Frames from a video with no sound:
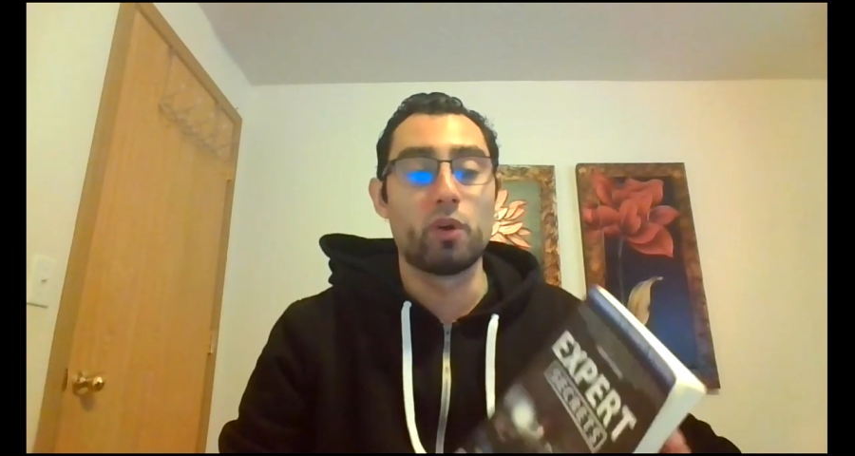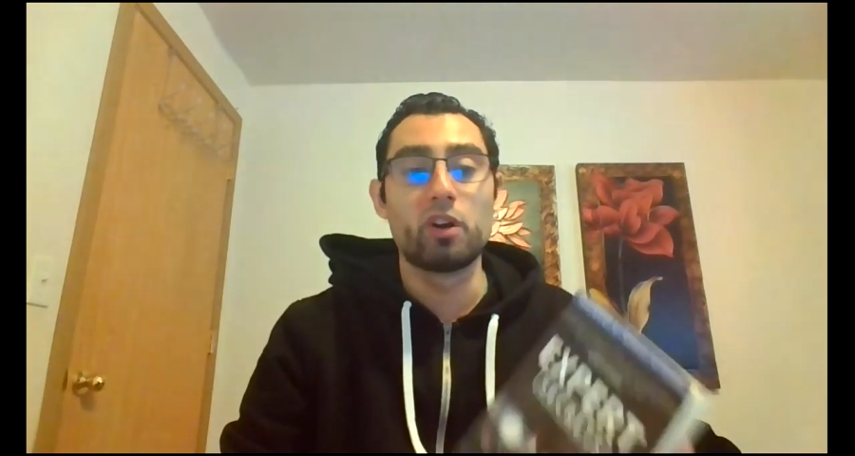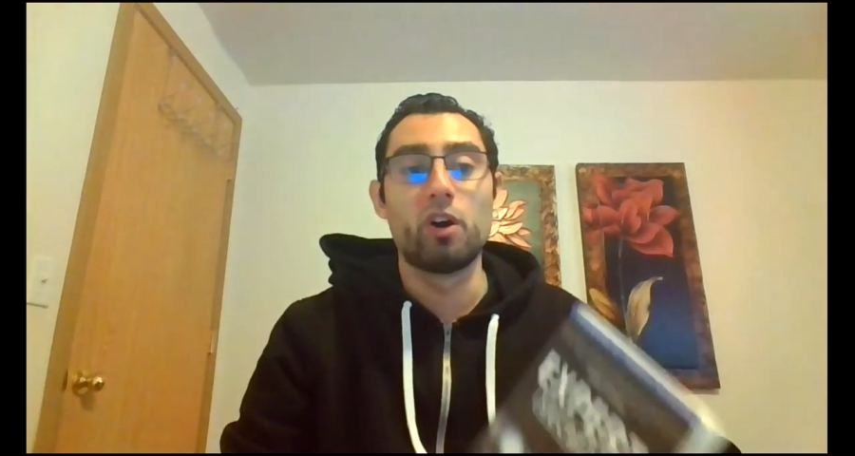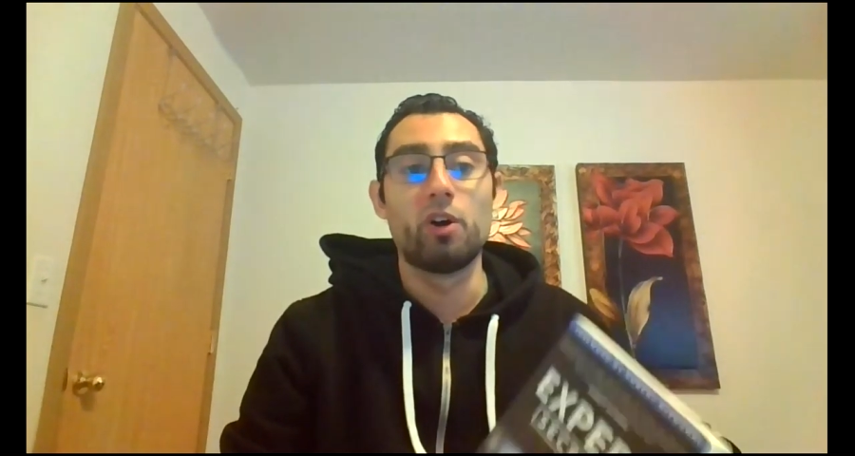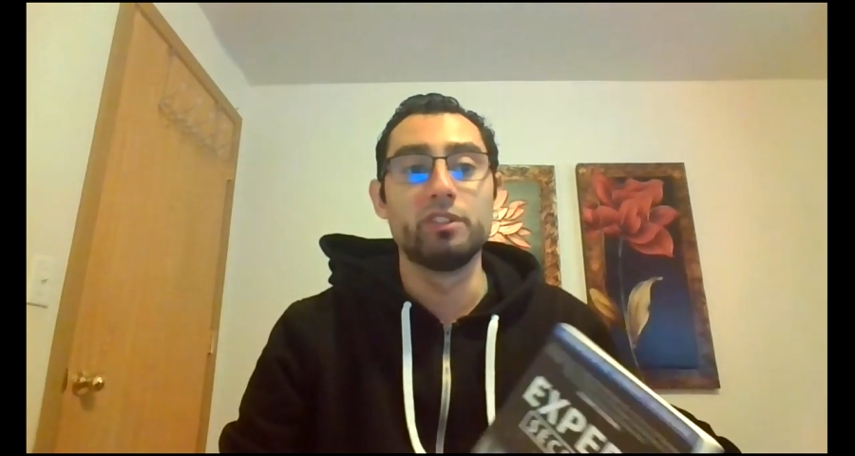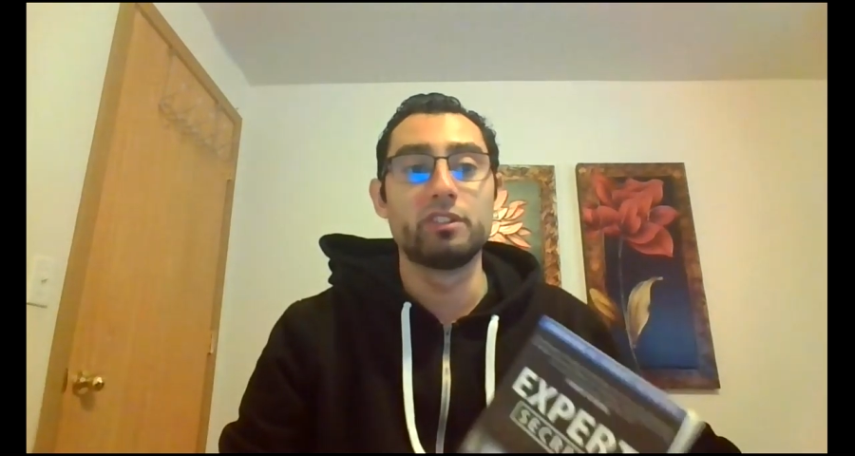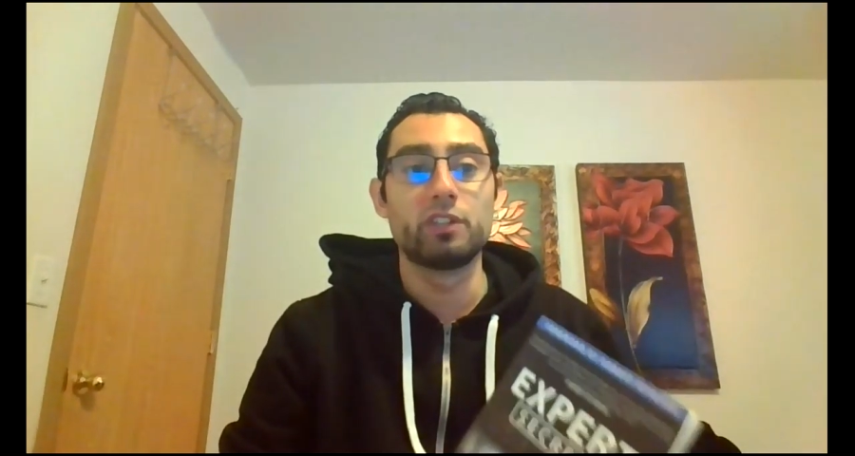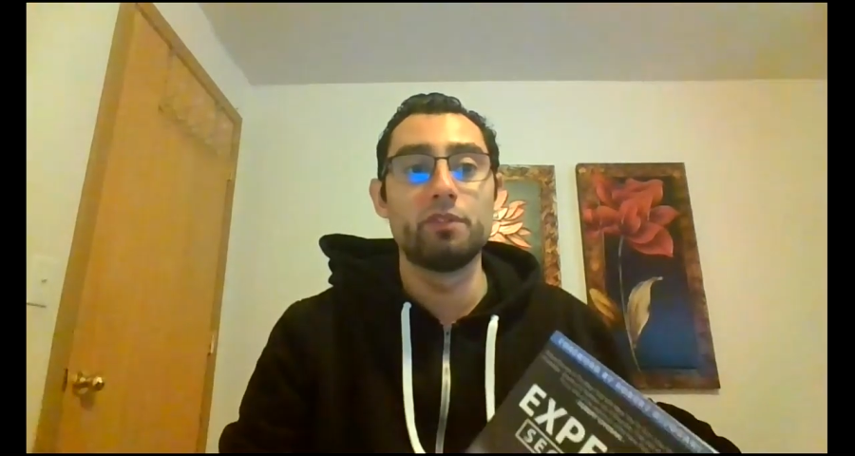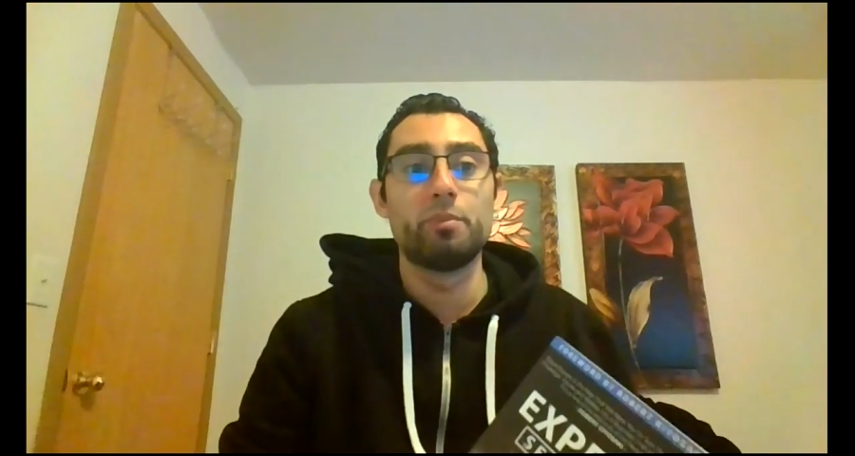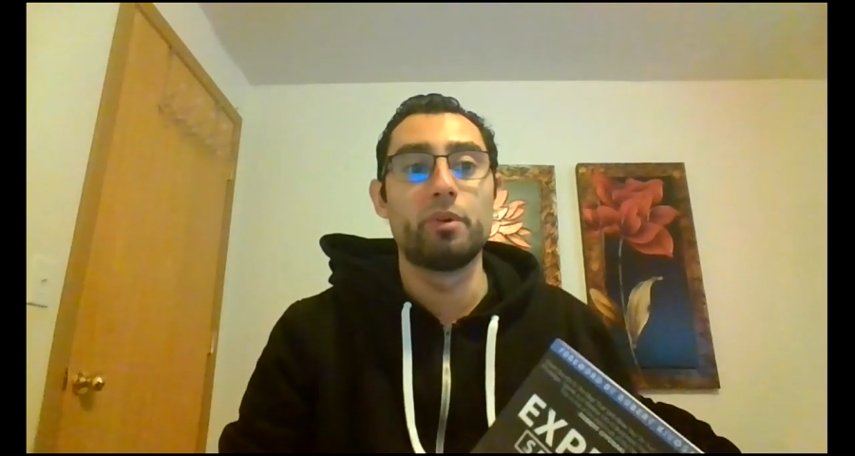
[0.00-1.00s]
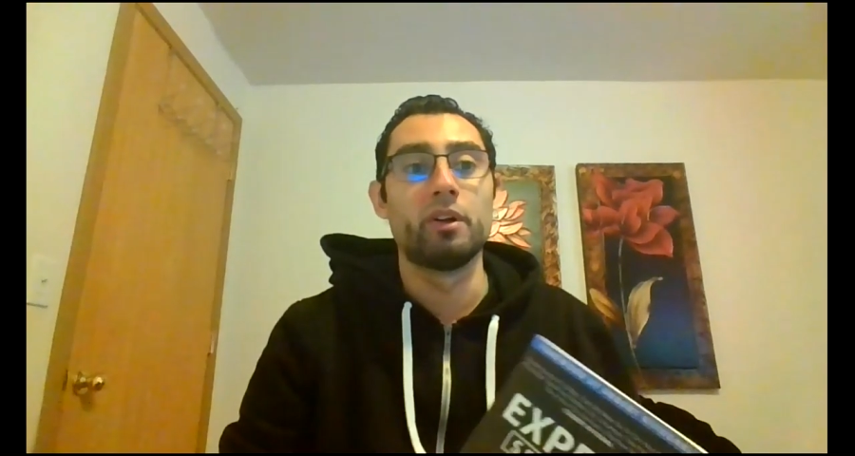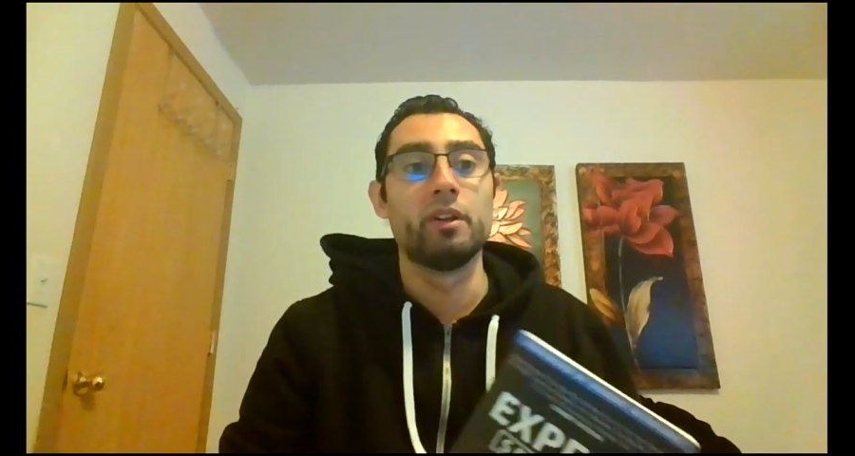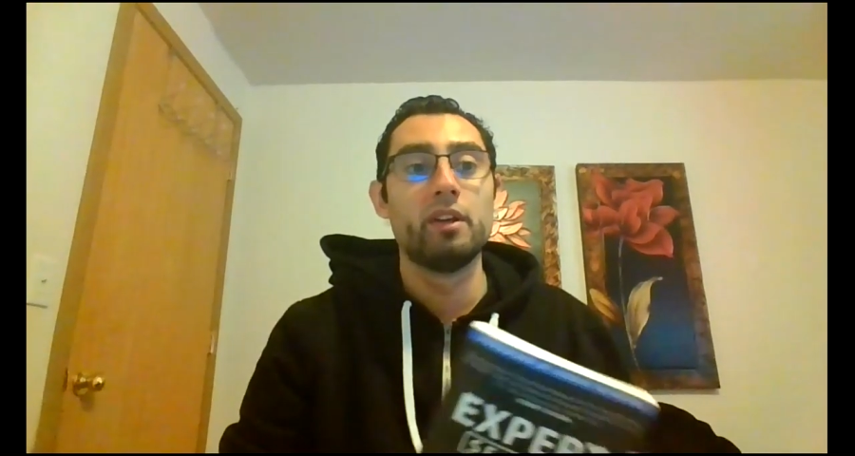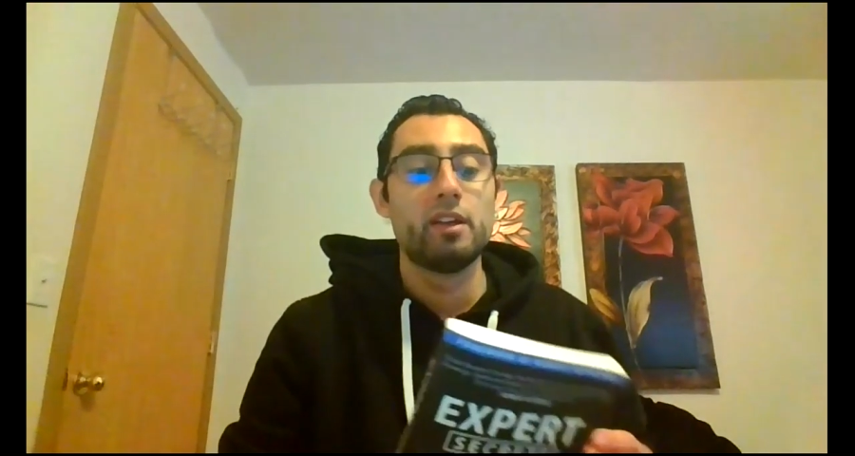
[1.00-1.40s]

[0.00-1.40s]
are called to serve upon.